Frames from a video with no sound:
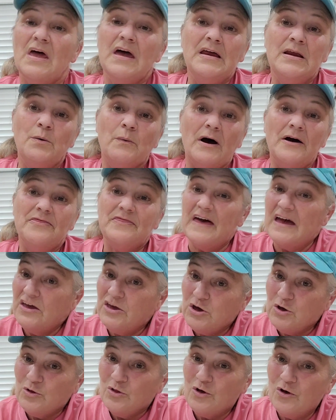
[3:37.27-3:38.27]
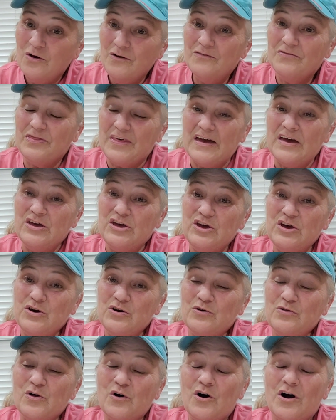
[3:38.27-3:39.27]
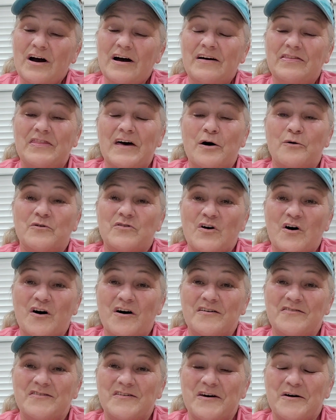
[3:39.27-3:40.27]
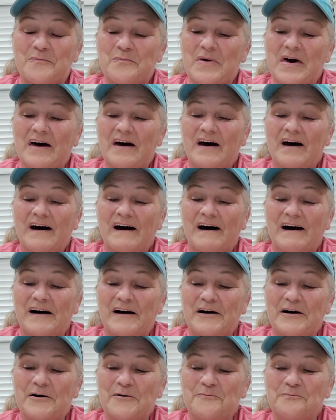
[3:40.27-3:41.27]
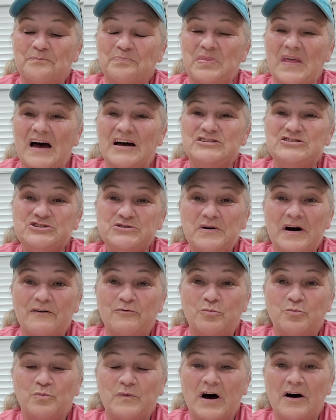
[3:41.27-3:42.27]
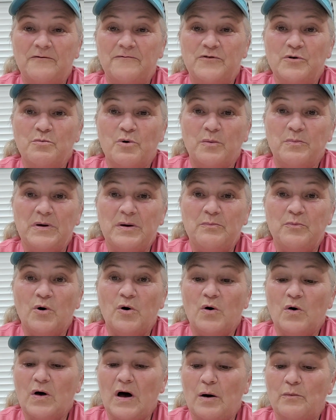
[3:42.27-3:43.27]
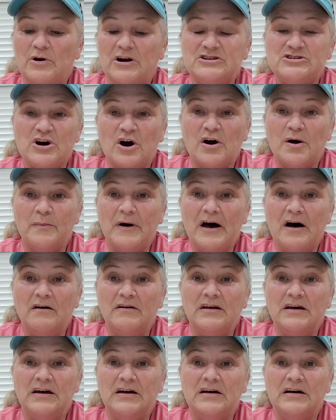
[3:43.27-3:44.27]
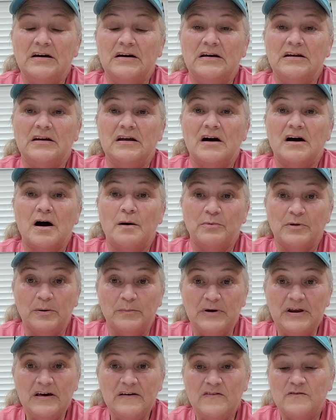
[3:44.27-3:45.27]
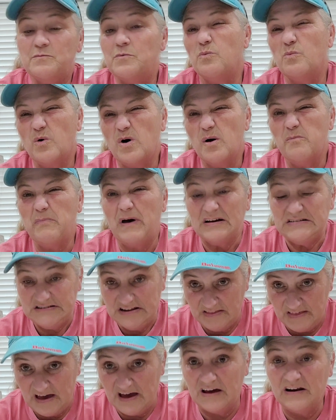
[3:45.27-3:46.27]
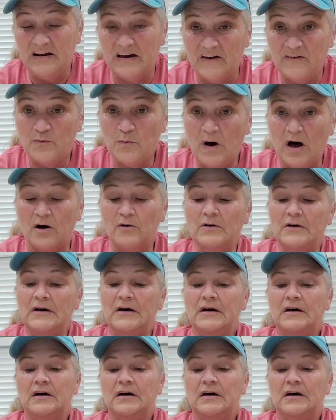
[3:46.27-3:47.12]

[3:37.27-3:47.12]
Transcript: Anyway, thank you. Thank you, Laura. That was awesome. Um, I do have a few more people I want to talk about in a couple of minutes, but we'll come back to that as well.